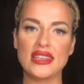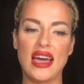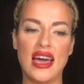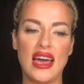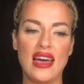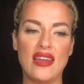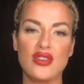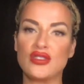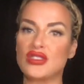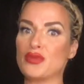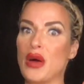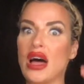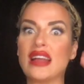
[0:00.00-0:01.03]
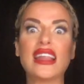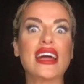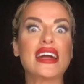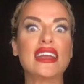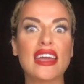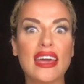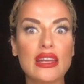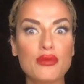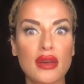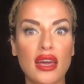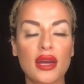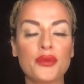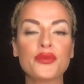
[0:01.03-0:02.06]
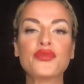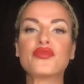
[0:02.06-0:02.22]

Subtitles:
the spotlight hit me.